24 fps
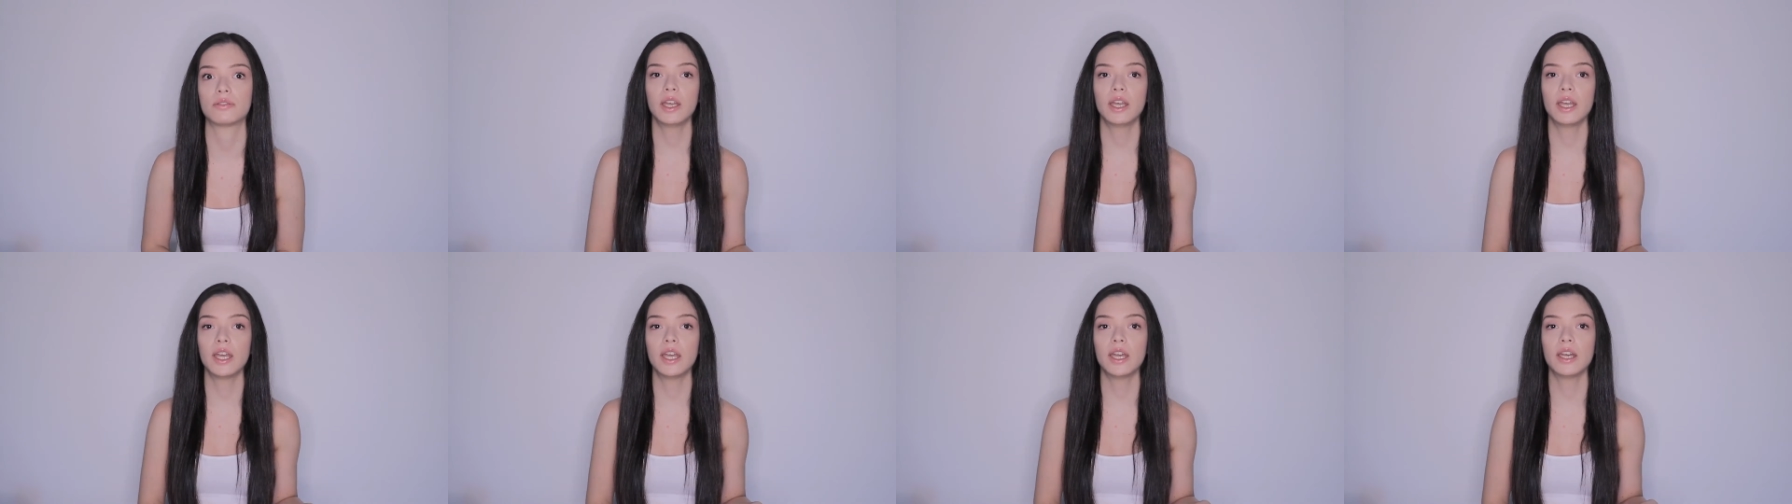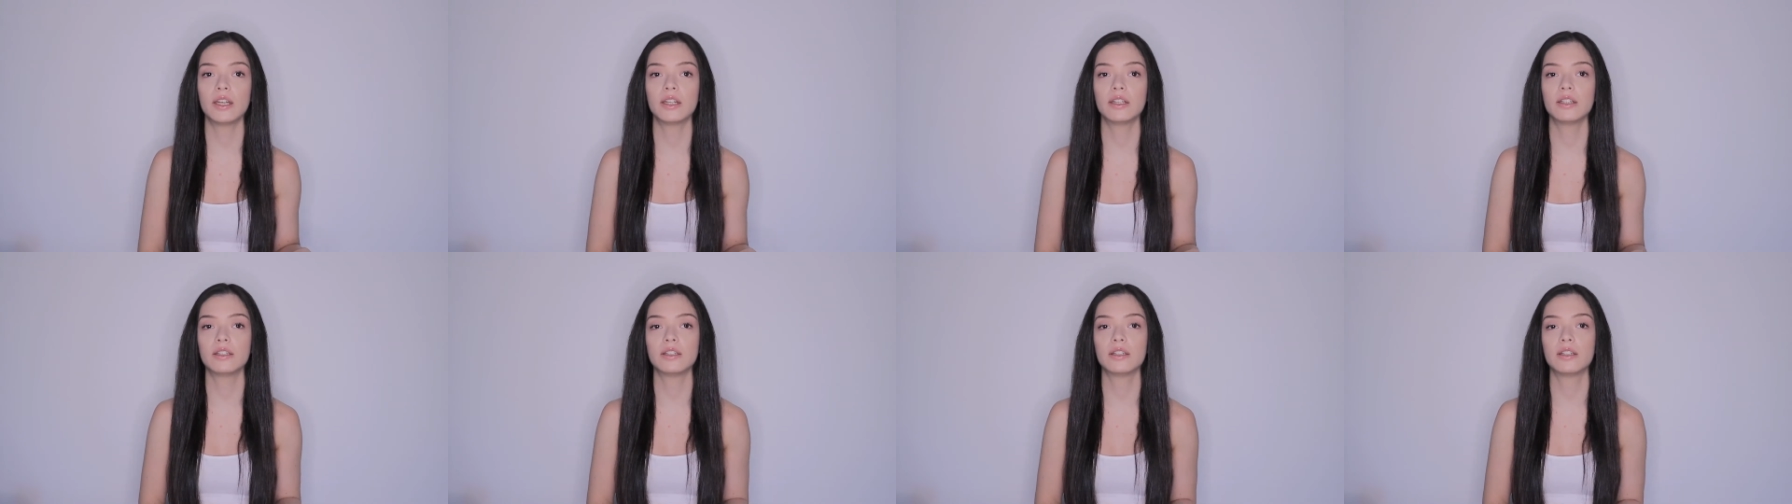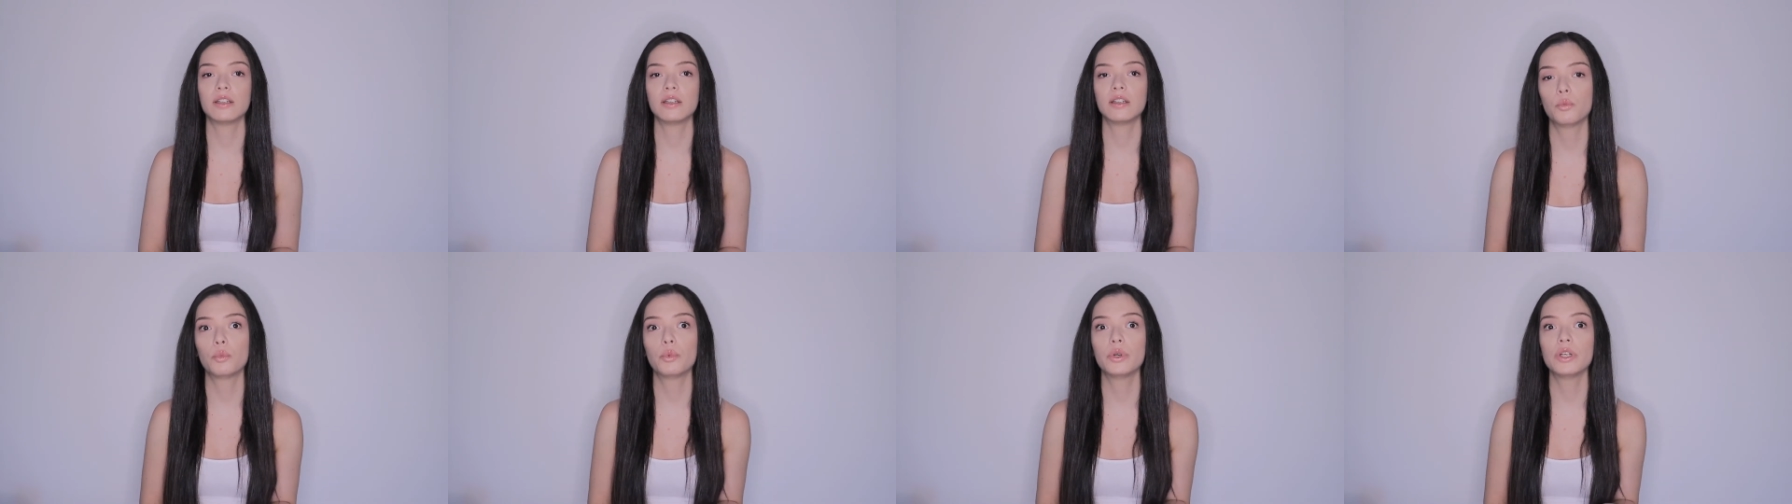And
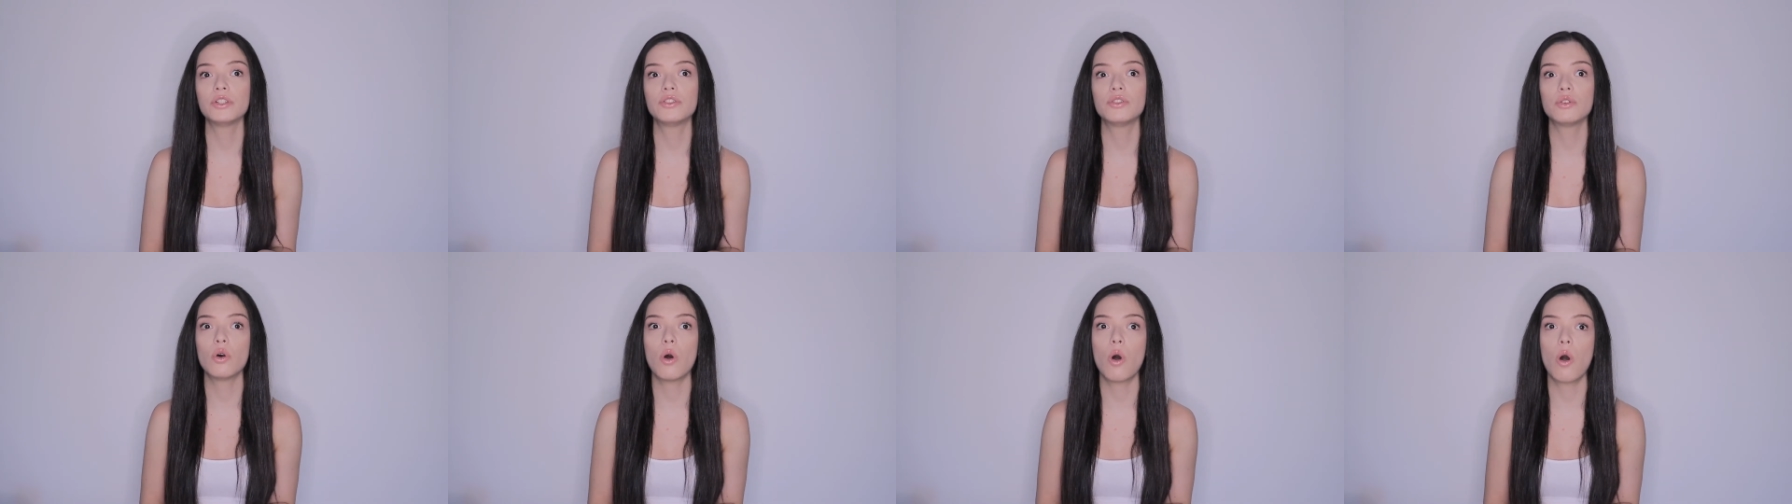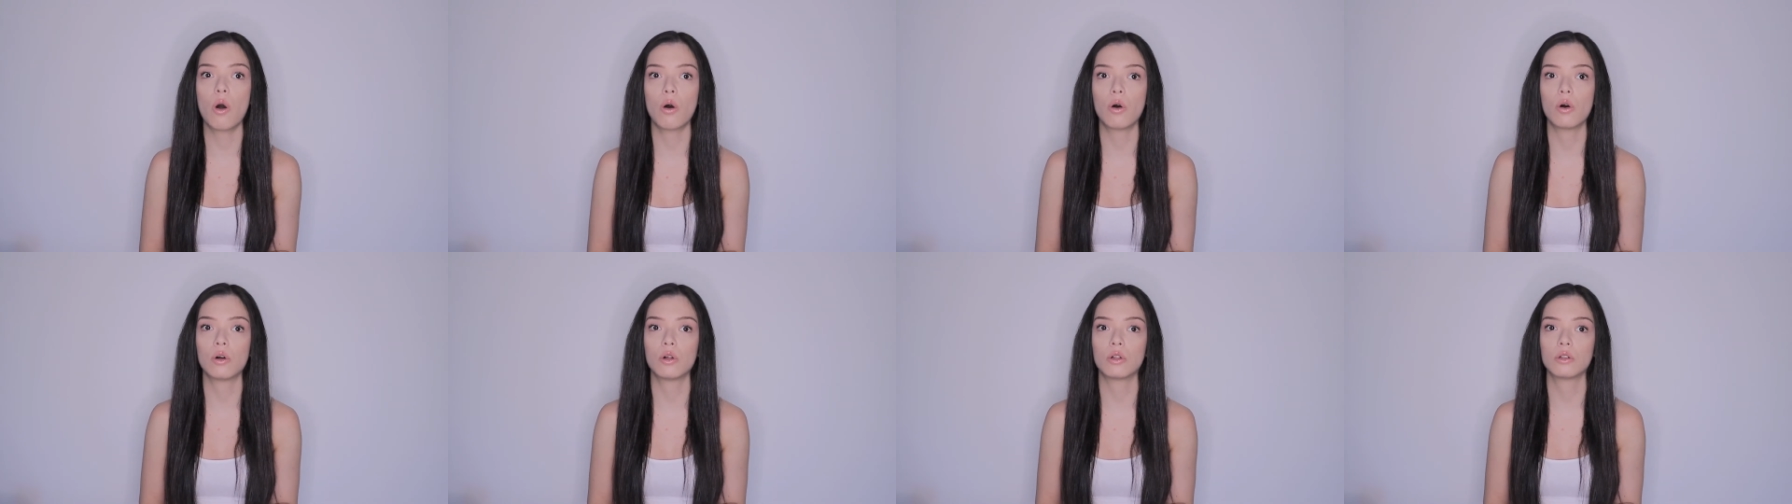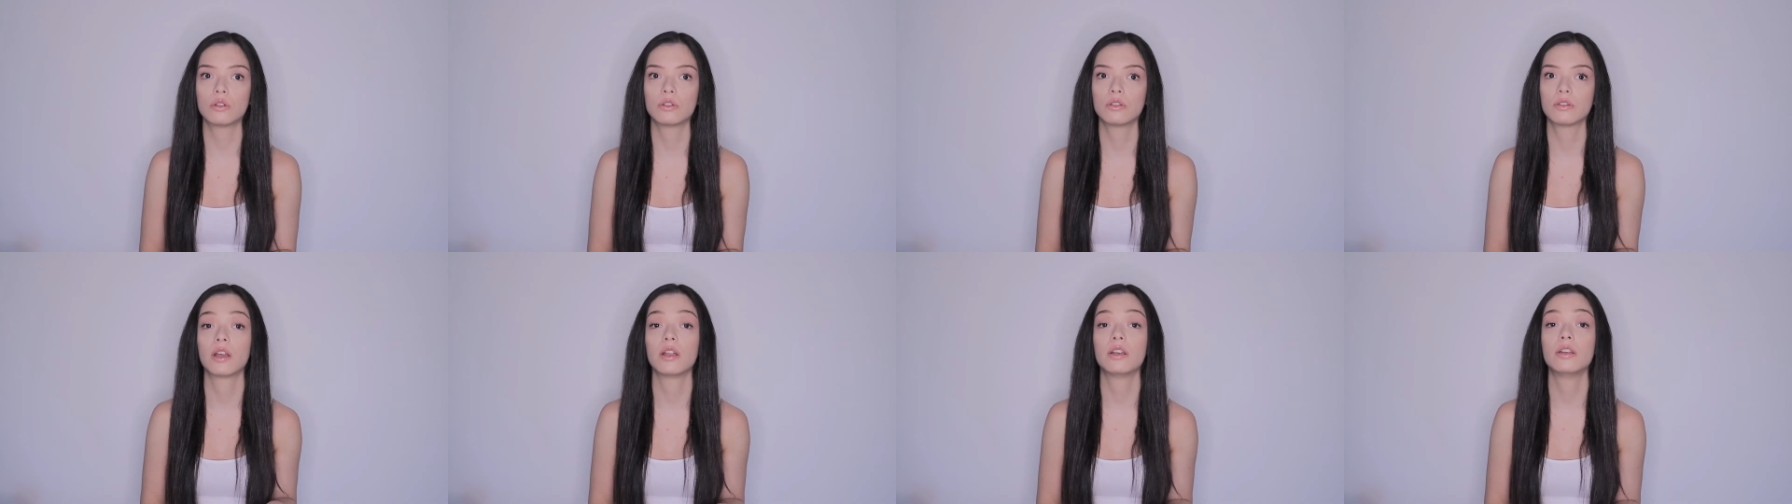we do all
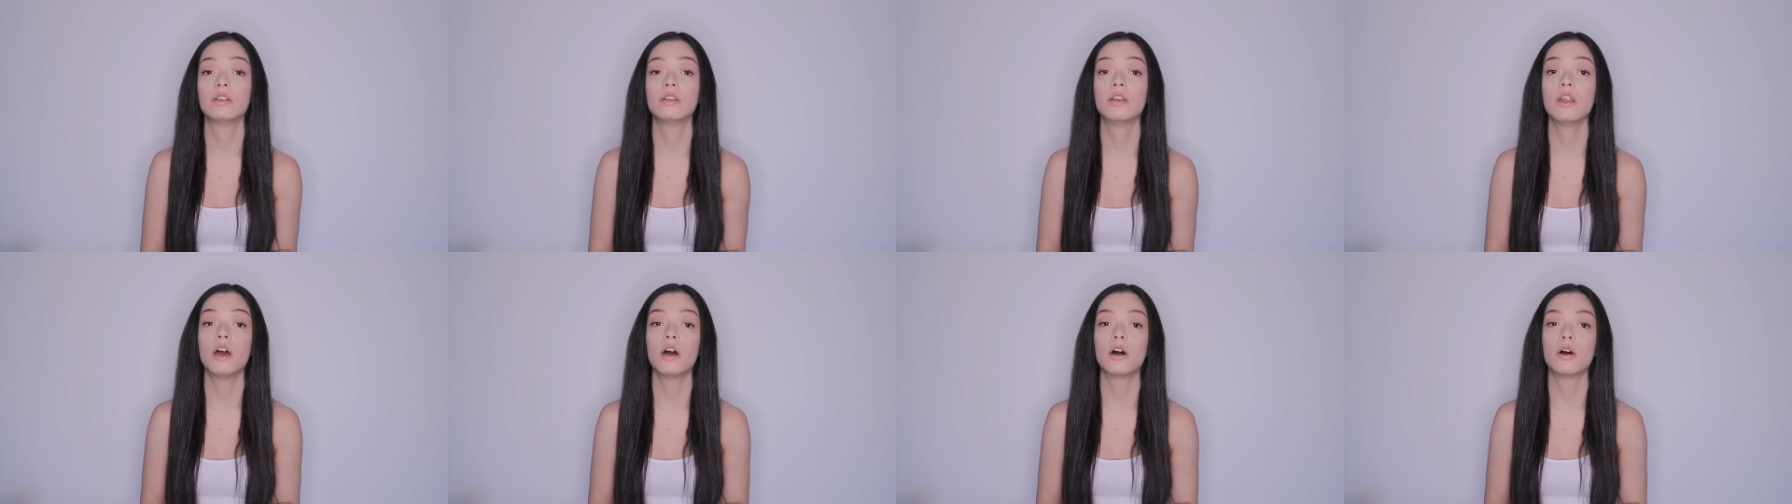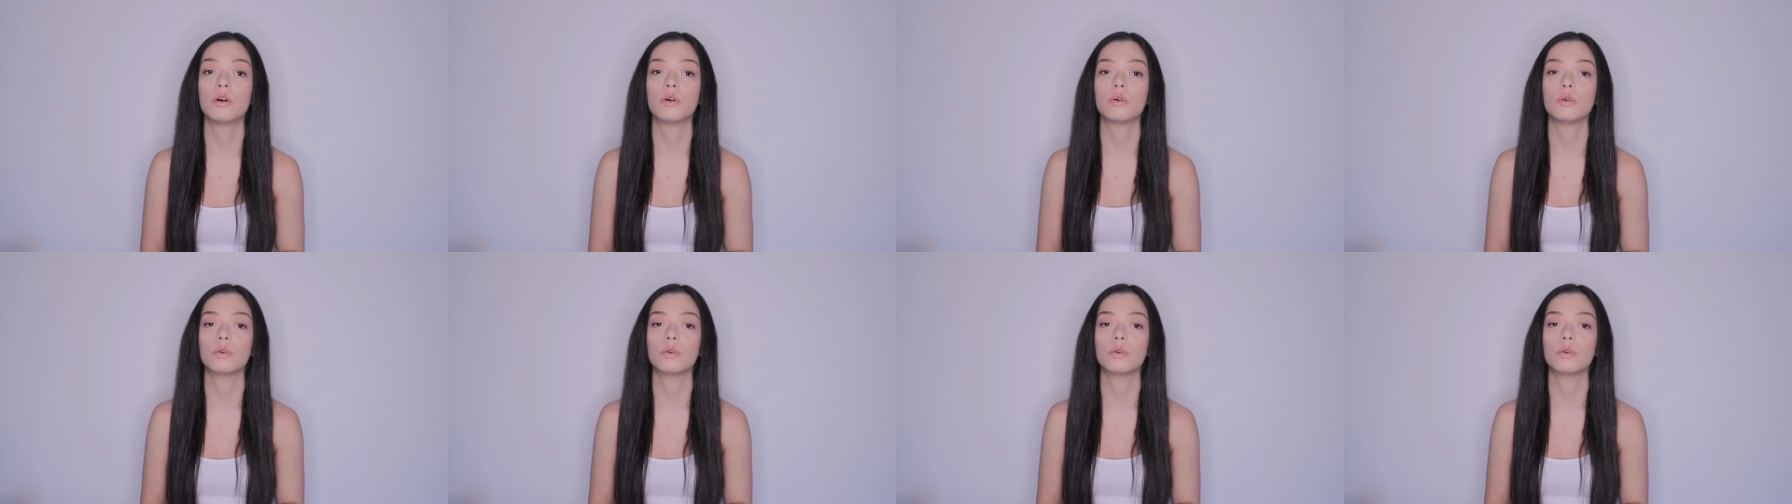know